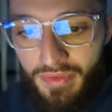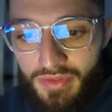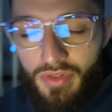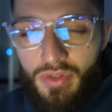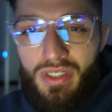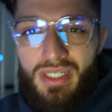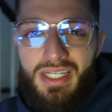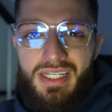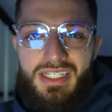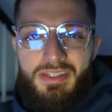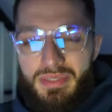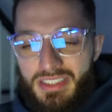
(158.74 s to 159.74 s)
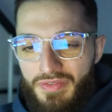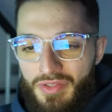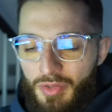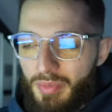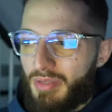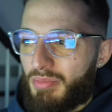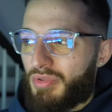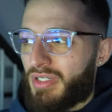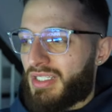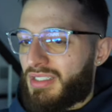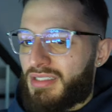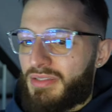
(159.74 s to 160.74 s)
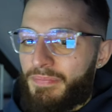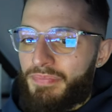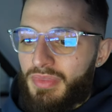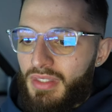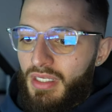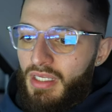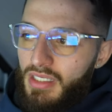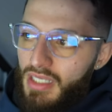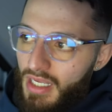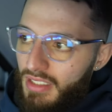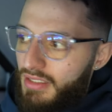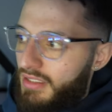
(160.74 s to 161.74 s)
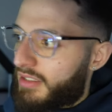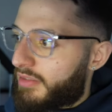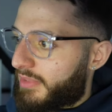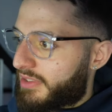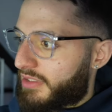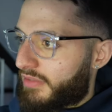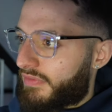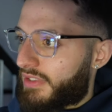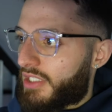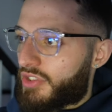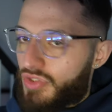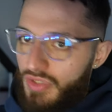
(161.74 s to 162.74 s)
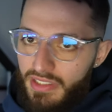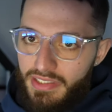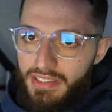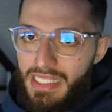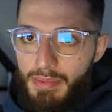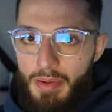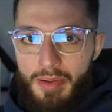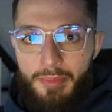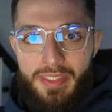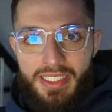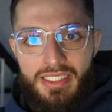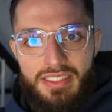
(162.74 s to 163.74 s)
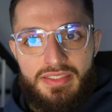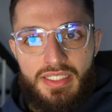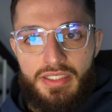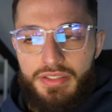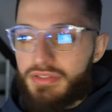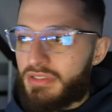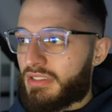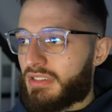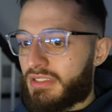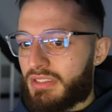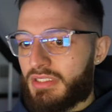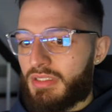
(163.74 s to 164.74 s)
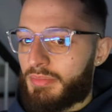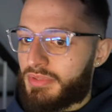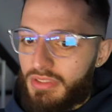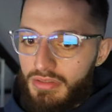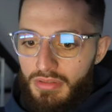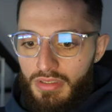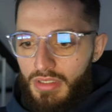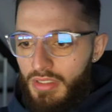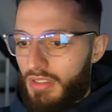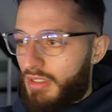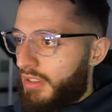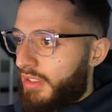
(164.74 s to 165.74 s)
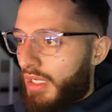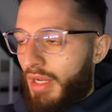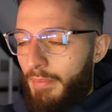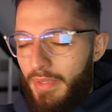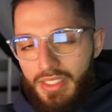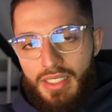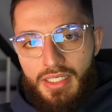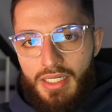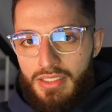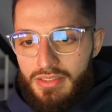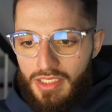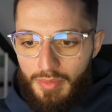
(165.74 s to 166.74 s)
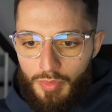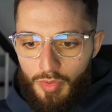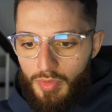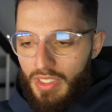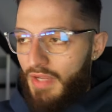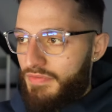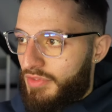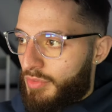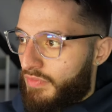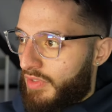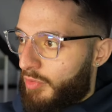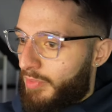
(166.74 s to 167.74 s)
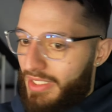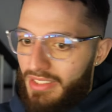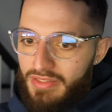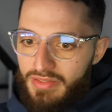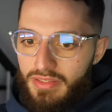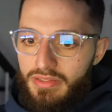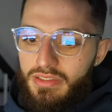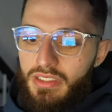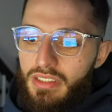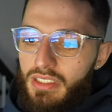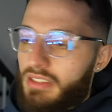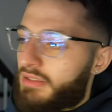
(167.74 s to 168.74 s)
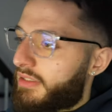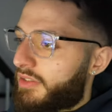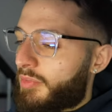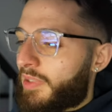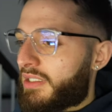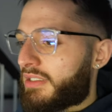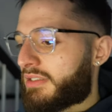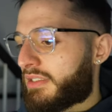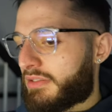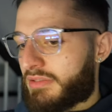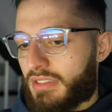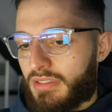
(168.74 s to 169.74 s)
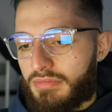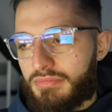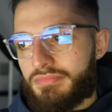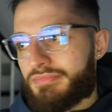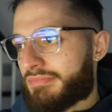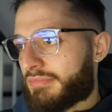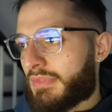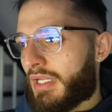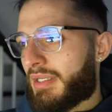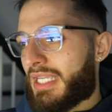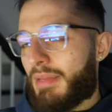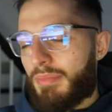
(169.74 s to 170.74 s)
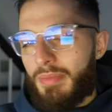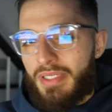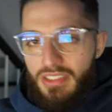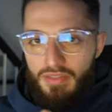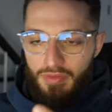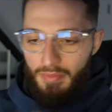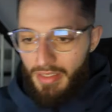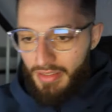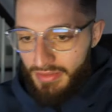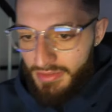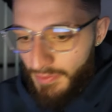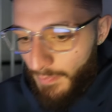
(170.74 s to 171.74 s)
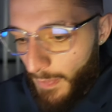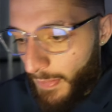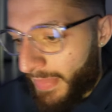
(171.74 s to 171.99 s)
So I gotta give myself a little bit of break and not kill myself, not stress like, damn, I'm not making any sales. I'm making content, I'm doing what I have to do. If I don't make any sales of the day, I don't make the sales. Like, I can't beat myself about it. So